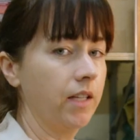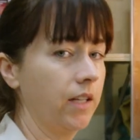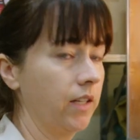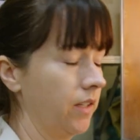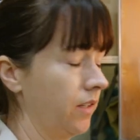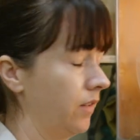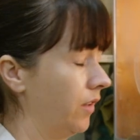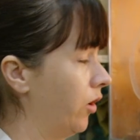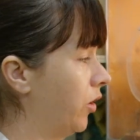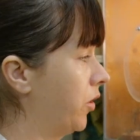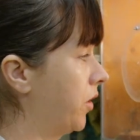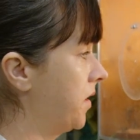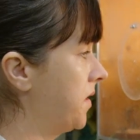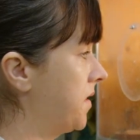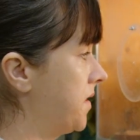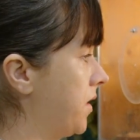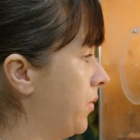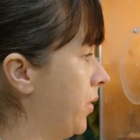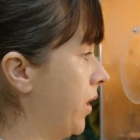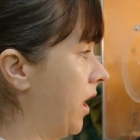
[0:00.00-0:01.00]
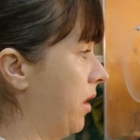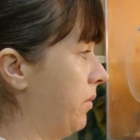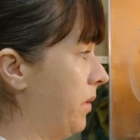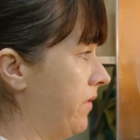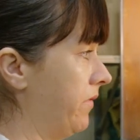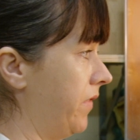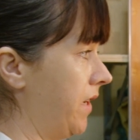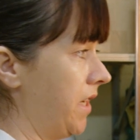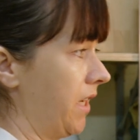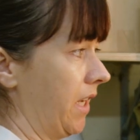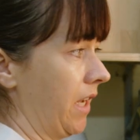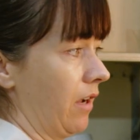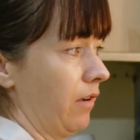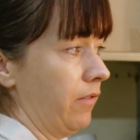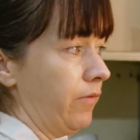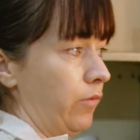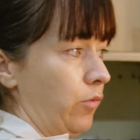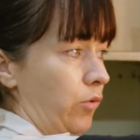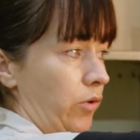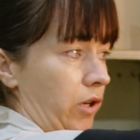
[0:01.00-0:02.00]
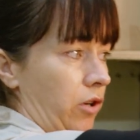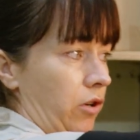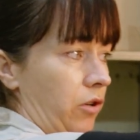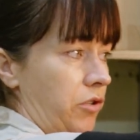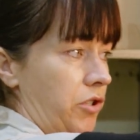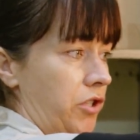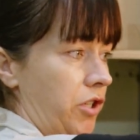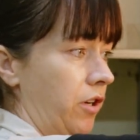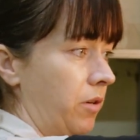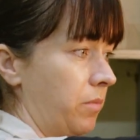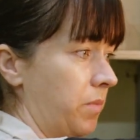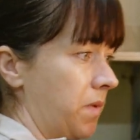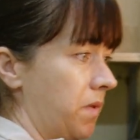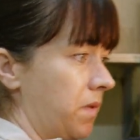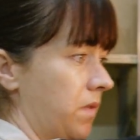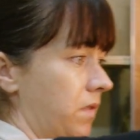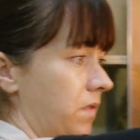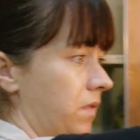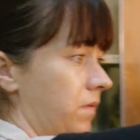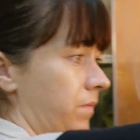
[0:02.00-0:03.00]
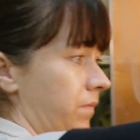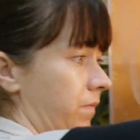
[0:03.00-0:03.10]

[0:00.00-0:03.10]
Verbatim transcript: the locusts that we're going to be feeding out for the cotton tops.